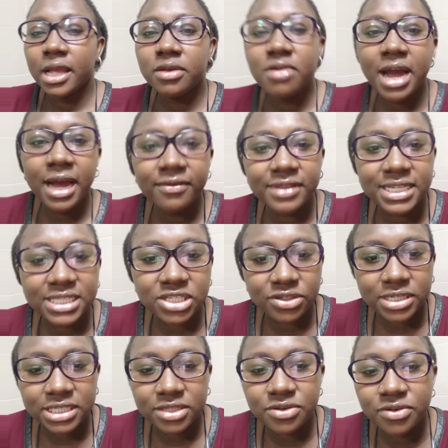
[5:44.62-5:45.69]
You have this
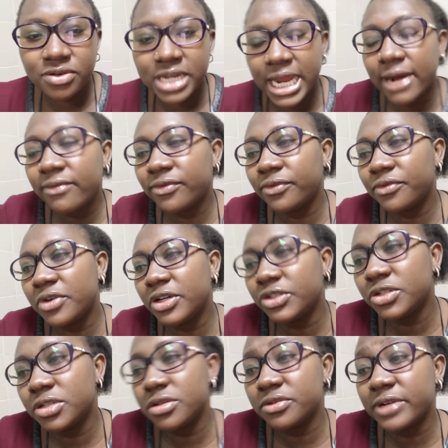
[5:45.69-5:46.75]
choice. You could have
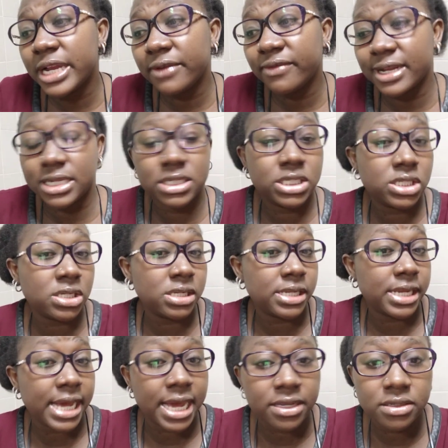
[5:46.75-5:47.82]
walked to your wife and
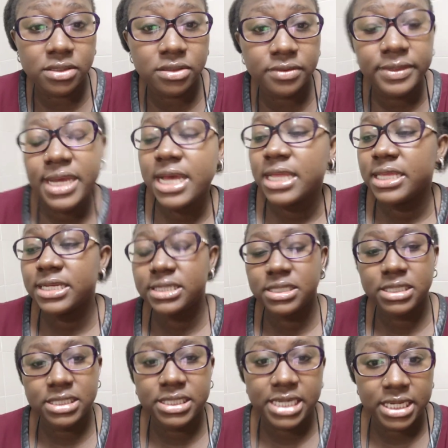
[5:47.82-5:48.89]
told her, you know, this
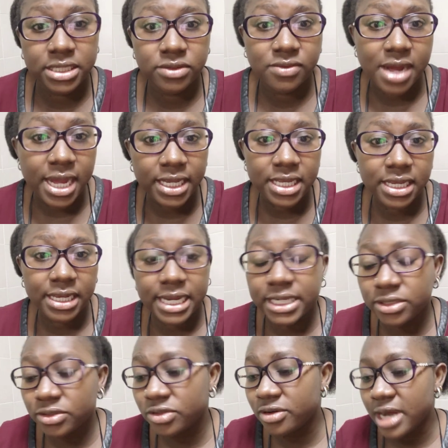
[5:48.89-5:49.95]
shit ain't working,
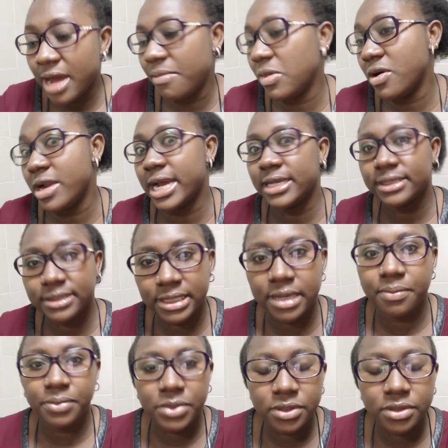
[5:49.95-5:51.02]
and you know, I'm gonna
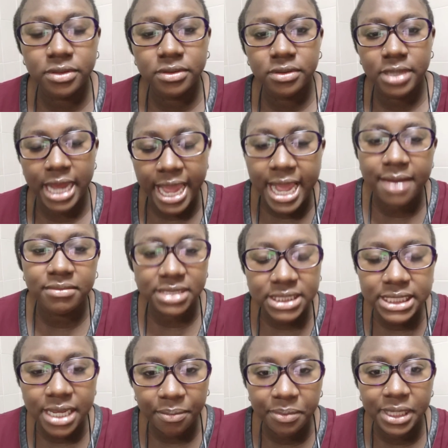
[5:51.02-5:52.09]
step, you know, I am
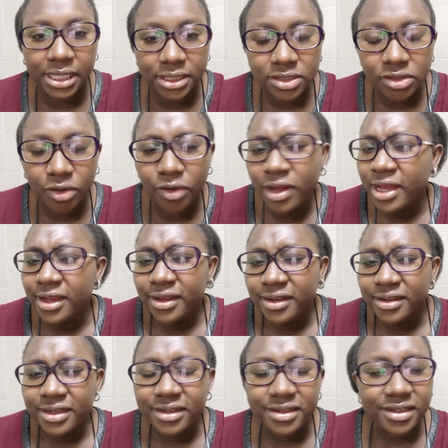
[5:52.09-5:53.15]
stepping. So
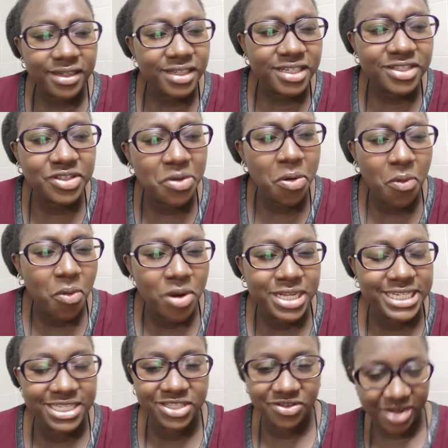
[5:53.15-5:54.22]

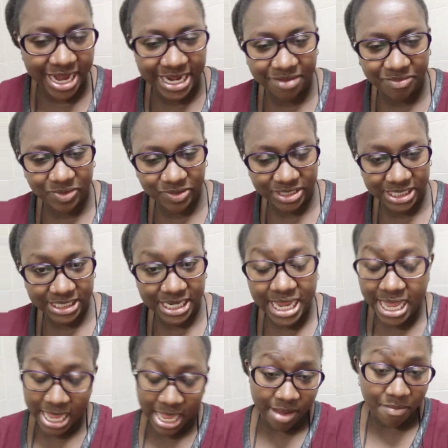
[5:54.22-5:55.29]
what is so hard about it?
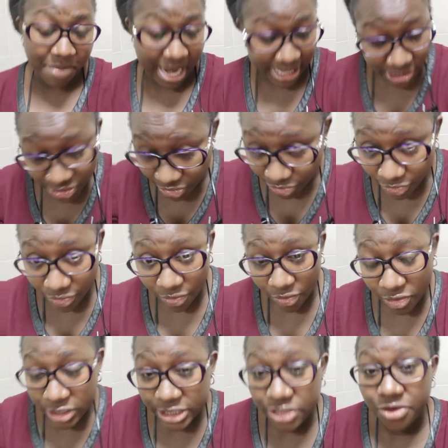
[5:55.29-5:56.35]
But no,
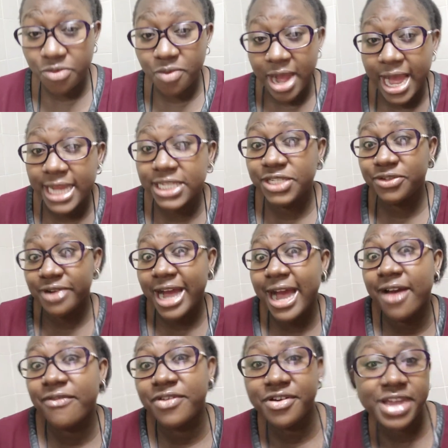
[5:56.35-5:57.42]
because you want to
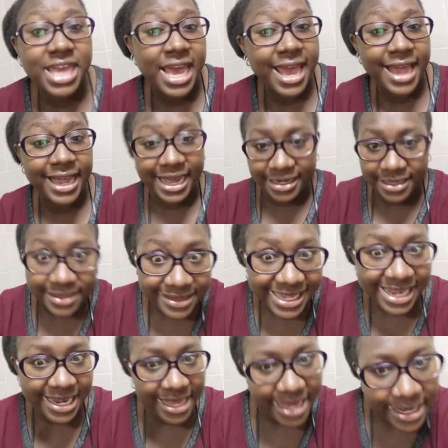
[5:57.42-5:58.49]
have your cake and
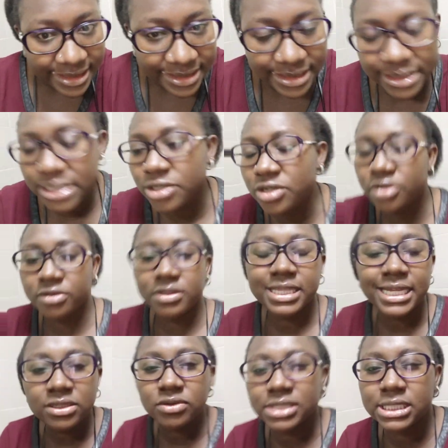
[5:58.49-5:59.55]
still eat it, you know.
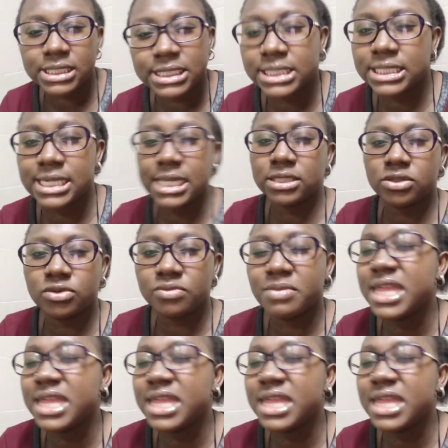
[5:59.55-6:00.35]
That's what cheaters do.